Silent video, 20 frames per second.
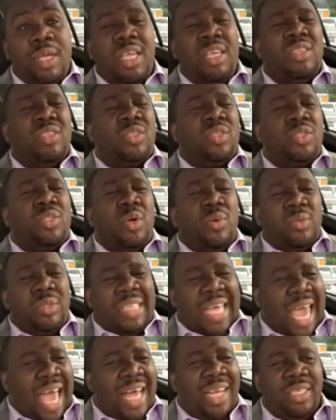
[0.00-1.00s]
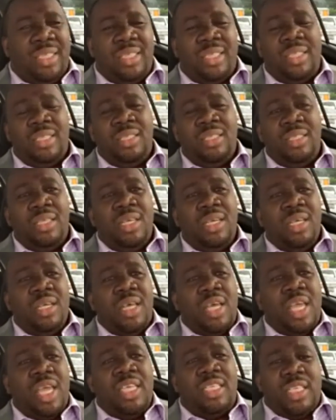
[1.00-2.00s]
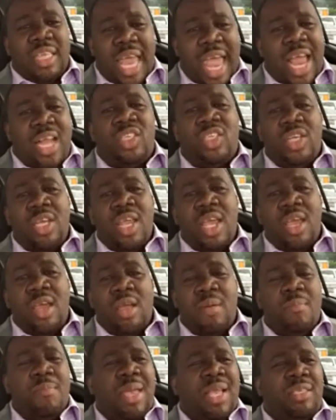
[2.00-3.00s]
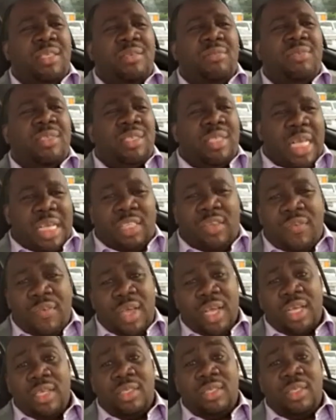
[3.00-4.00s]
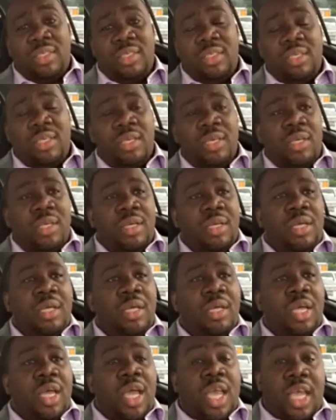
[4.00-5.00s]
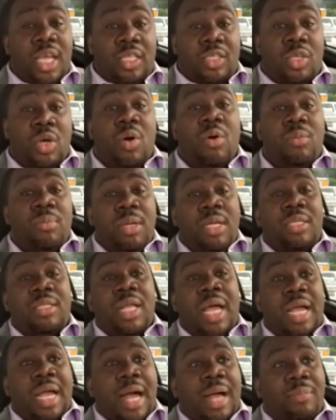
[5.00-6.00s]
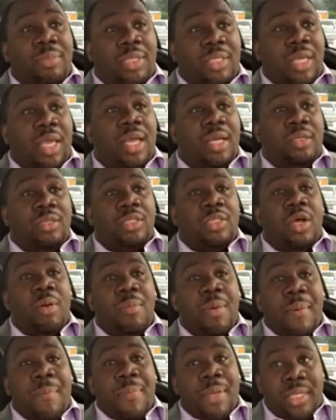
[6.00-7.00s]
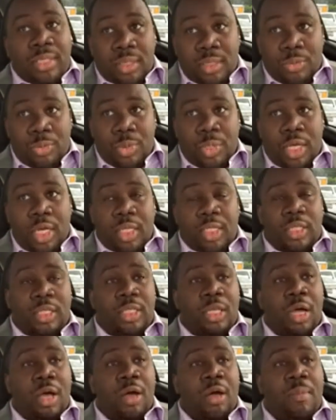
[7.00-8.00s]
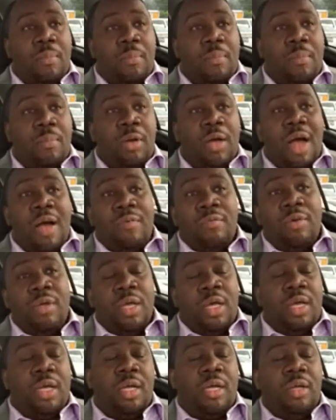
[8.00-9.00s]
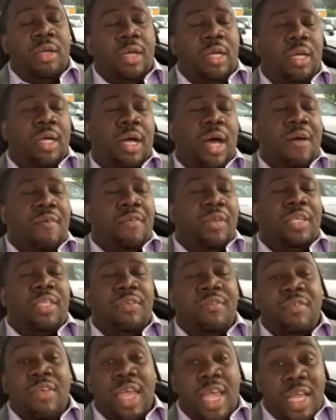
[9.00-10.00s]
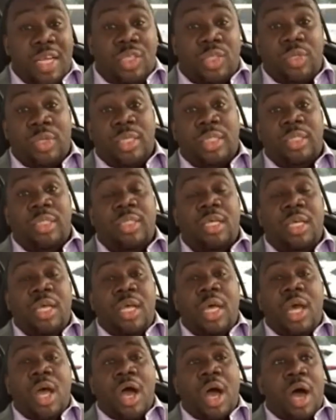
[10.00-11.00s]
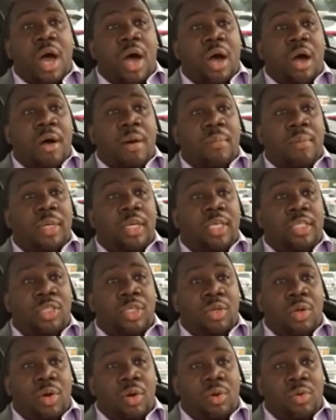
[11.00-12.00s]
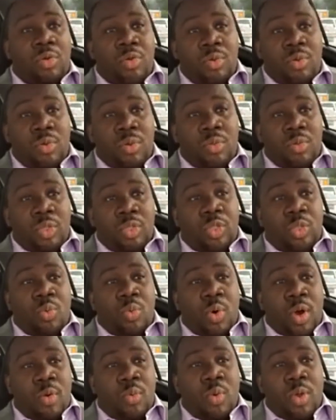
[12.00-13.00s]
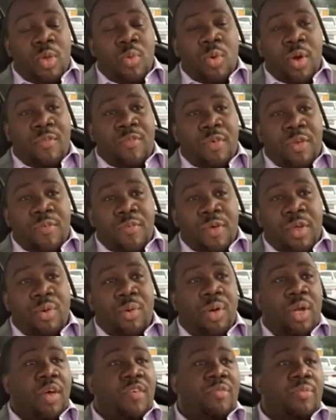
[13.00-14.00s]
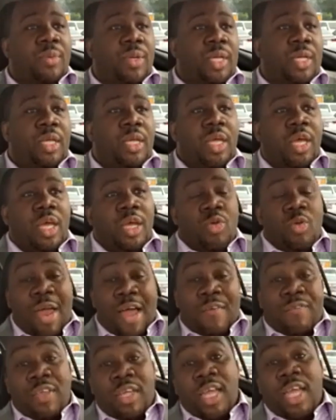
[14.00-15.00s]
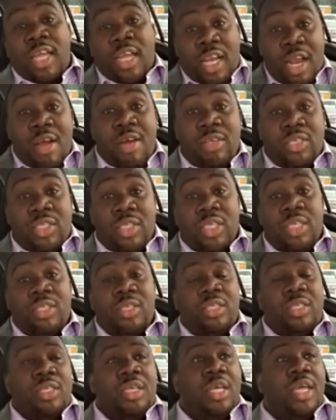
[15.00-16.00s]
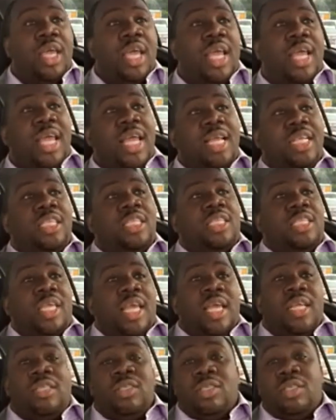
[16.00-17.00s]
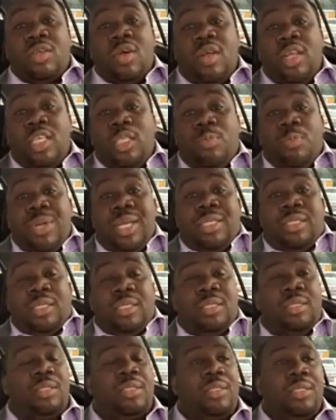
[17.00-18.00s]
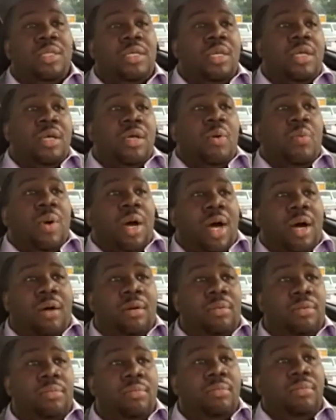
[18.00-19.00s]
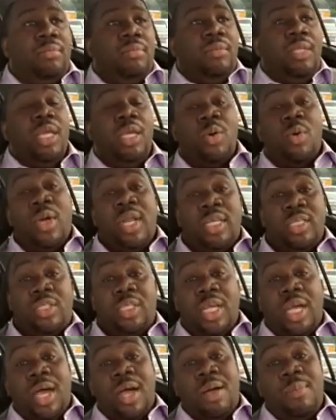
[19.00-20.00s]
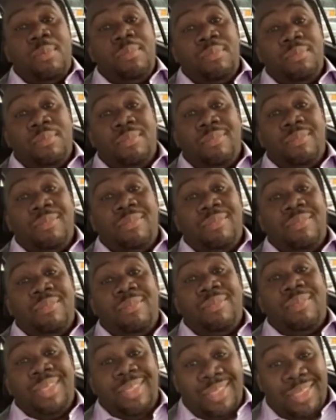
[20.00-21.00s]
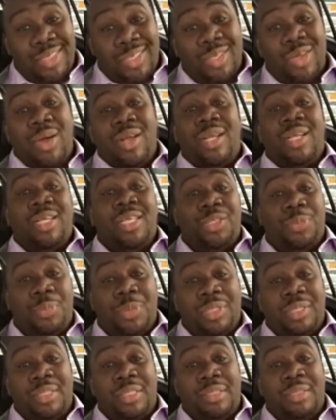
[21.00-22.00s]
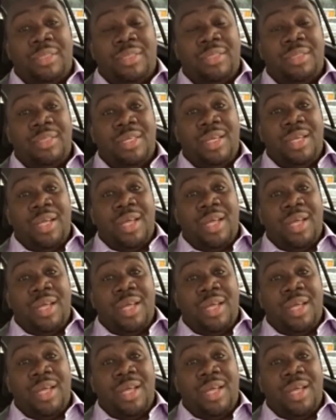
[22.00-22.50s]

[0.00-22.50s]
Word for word: He's so talented. He's an engineer, makes six figures. He told me, he's like, I'm scared to start my business because um, uh, uh, conflict of interest. Um, because you know, you once you work when you work for the federal government, you have to get clearances and he's scared to start his business. Well, he quit his job and he started his business.